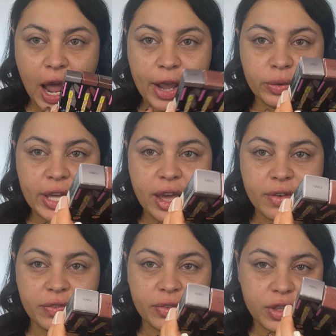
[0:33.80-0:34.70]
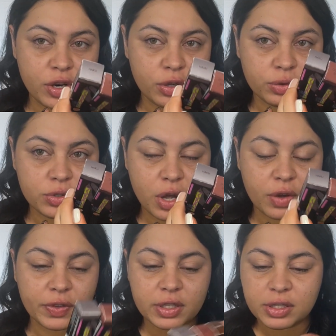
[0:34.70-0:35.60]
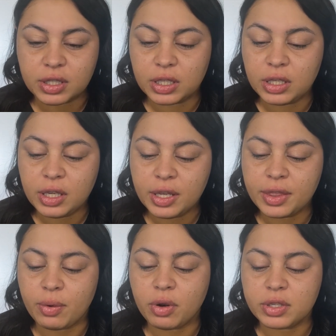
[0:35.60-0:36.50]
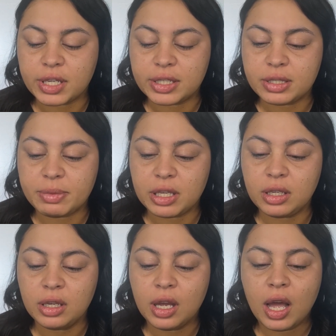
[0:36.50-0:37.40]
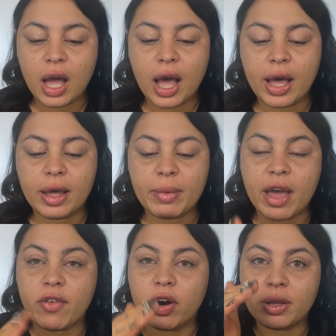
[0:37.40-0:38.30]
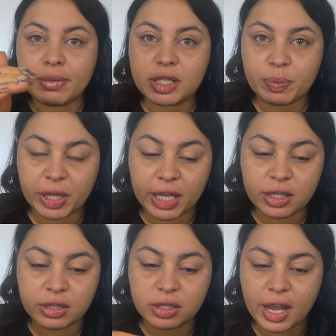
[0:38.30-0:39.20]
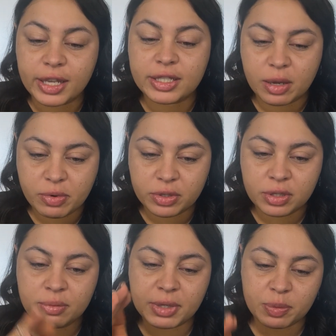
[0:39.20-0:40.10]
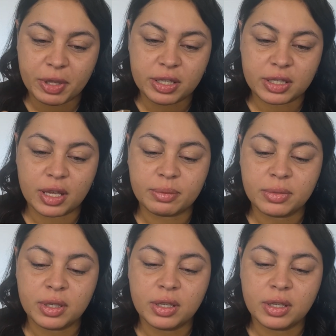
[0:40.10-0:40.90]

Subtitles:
I only have the nudes, obviously. They were all sent to me. I've already misplaced, I had doubles, misplaced them.